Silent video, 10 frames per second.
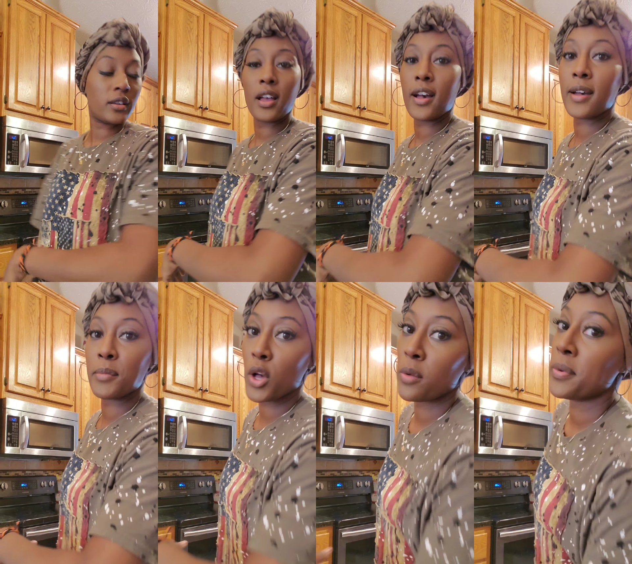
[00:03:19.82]

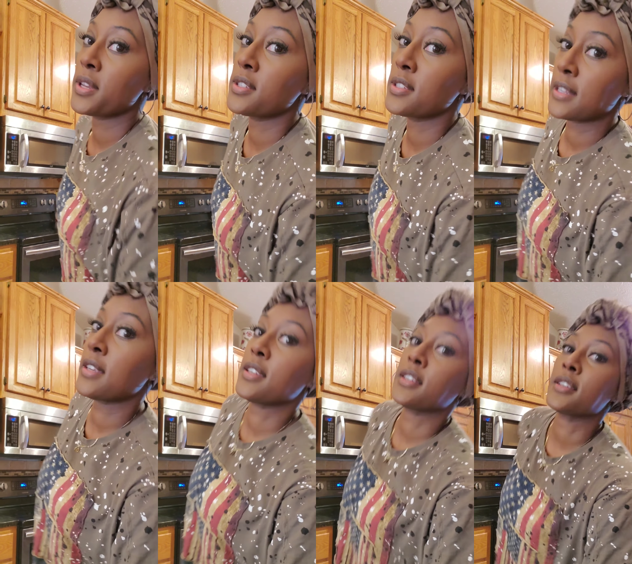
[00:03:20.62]
I'm hoping it's
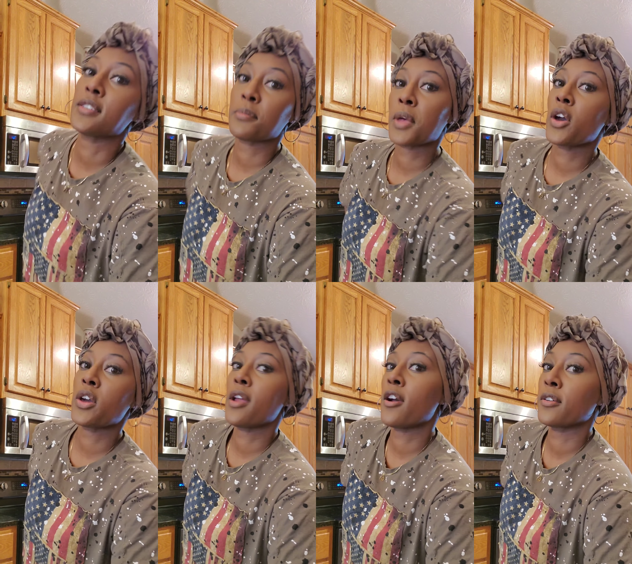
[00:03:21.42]
good because I'm
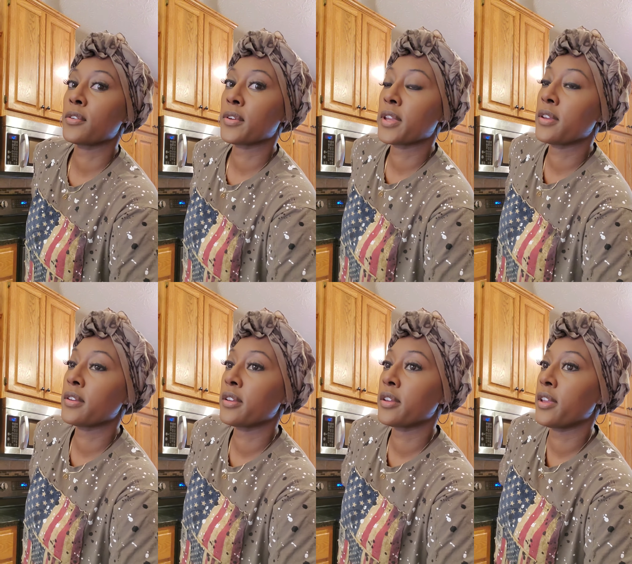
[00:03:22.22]
kind of hungry.
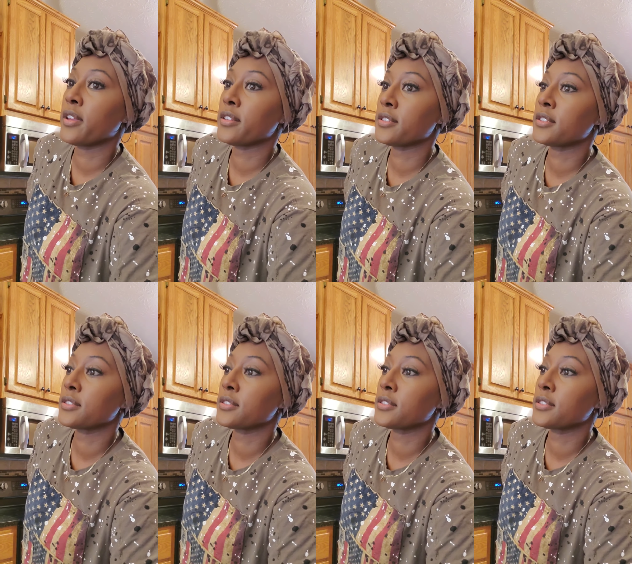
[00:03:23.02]
And